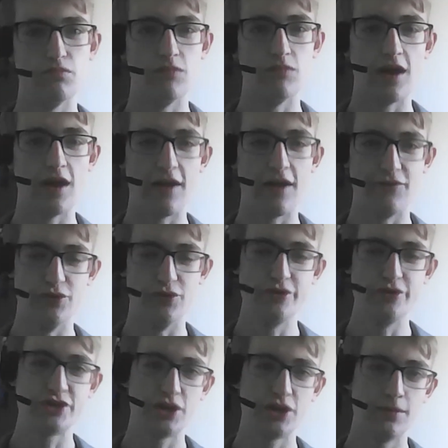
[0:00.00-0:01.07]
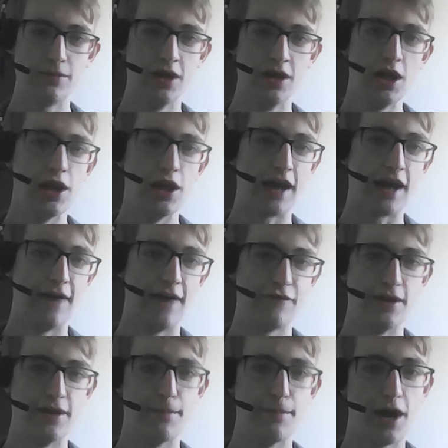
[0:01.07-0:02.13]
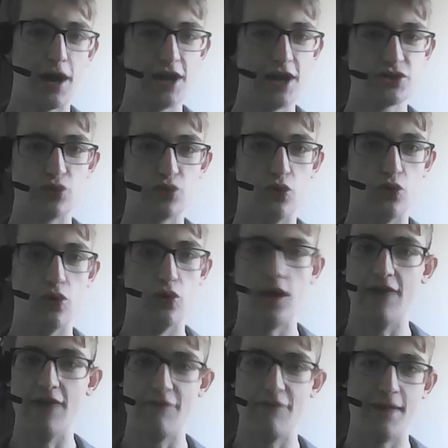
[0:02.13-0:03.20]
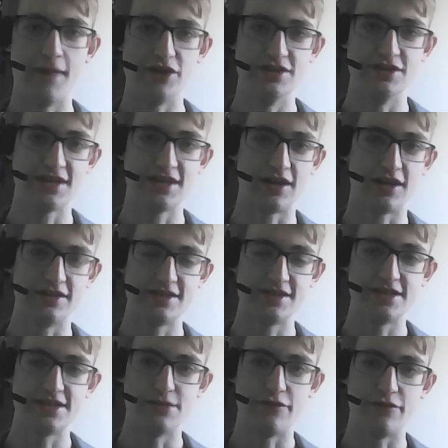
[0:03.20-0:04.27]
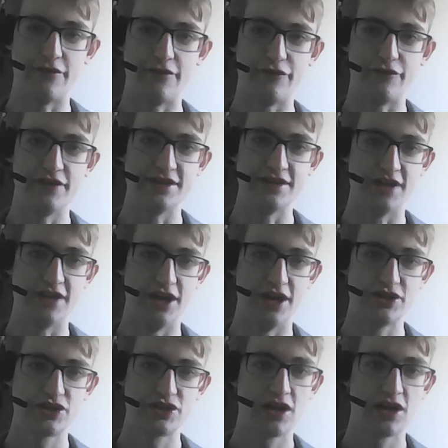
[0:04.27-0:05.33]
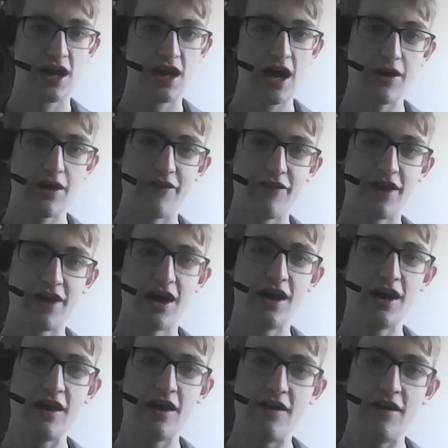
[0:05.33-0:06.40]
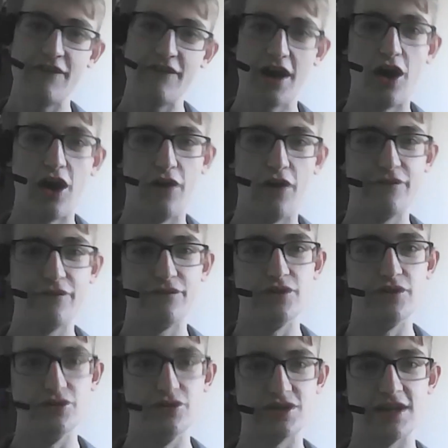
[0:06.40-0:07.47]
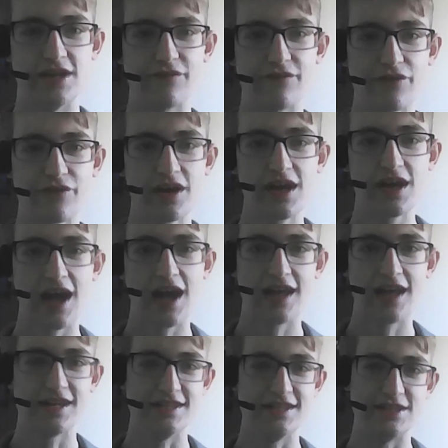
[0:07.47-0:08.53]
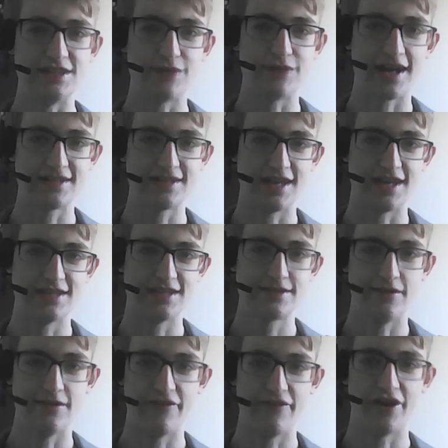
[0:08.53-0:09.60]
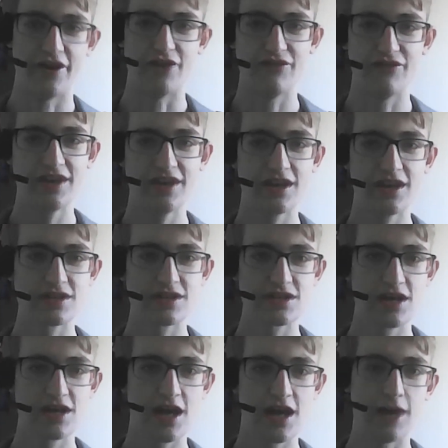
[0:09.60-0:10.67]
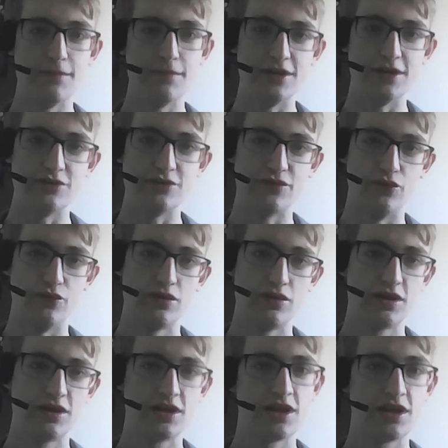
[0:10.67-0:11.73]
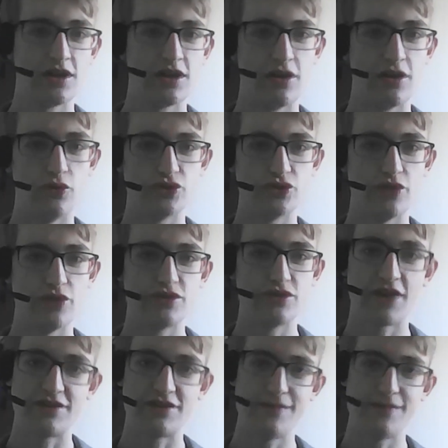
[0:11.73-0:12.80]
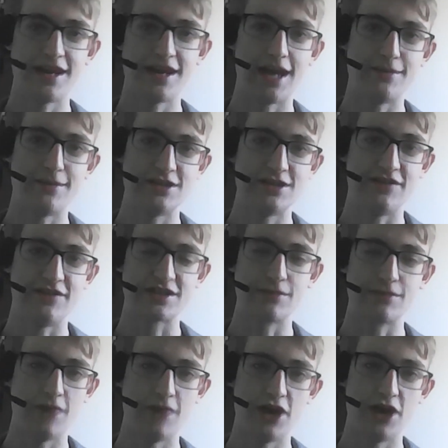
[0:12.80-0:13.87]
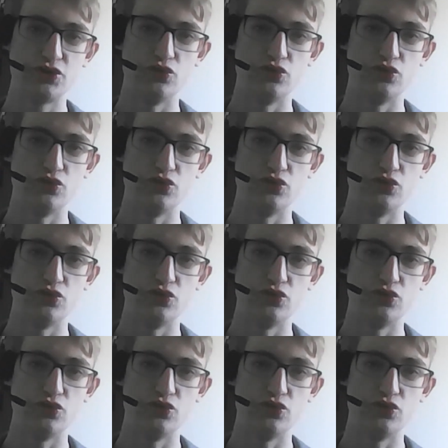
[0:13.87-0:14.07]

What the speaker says: if you're using them, look out for any bias or information that's inconsistent with your other research. However, they are usually free and easy to access, so they're very convenient and can be useful. Also, check the domain name to see if it's commercial,